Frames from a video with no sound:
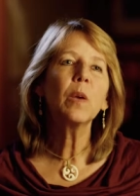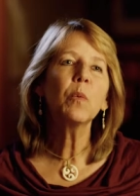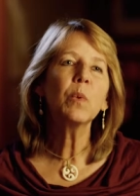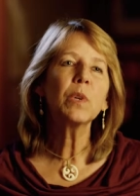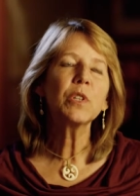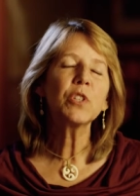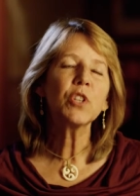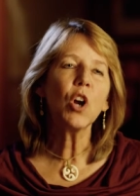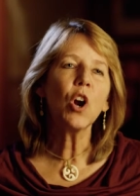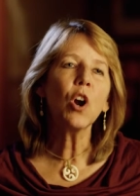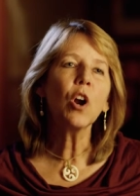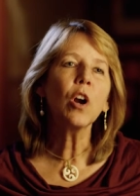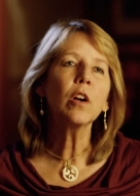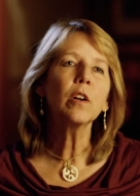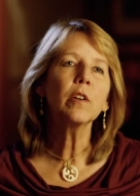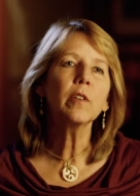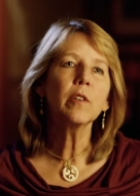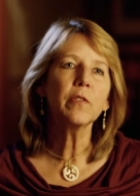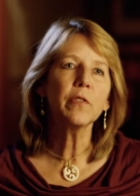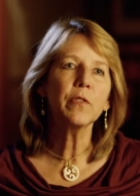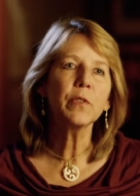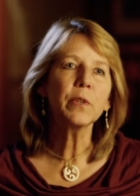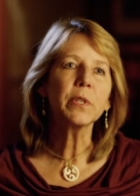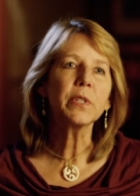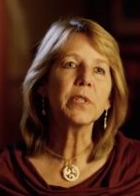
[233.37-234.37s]
It was art
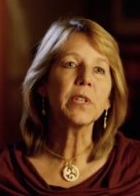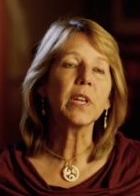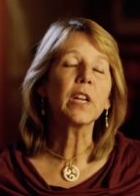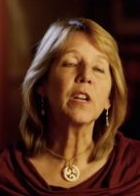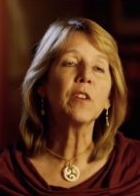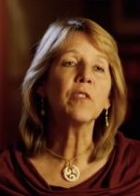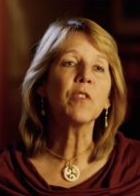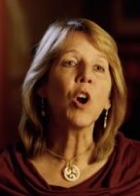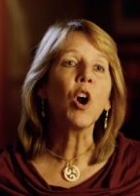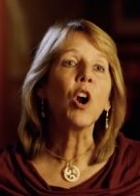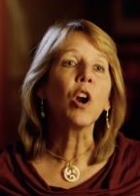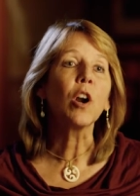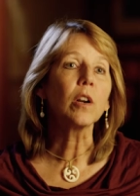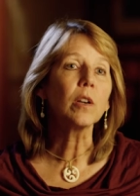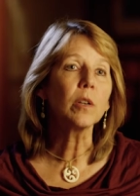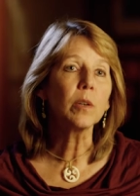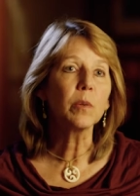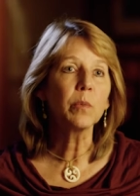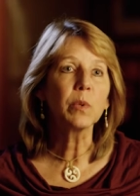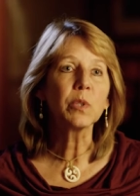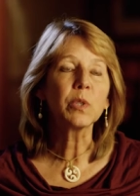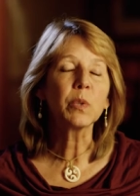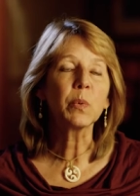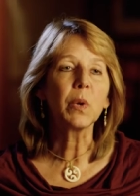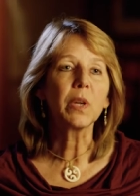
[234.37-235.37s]
for the sake of art
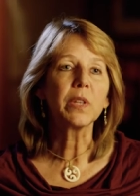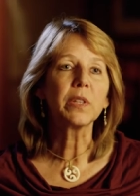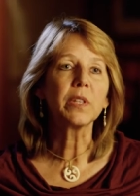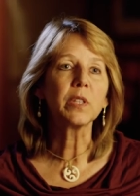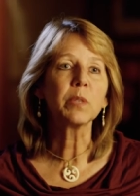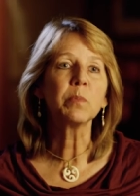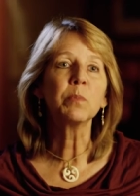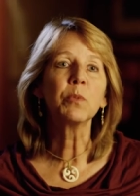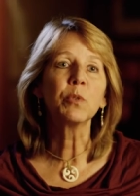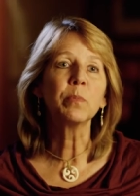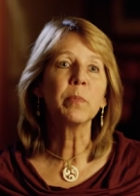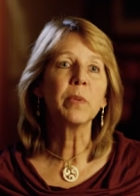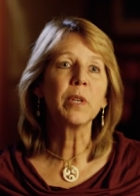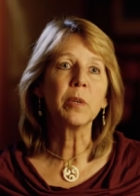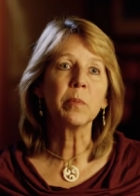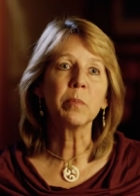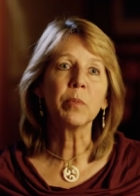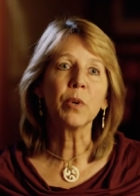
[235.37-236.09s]
was what this movement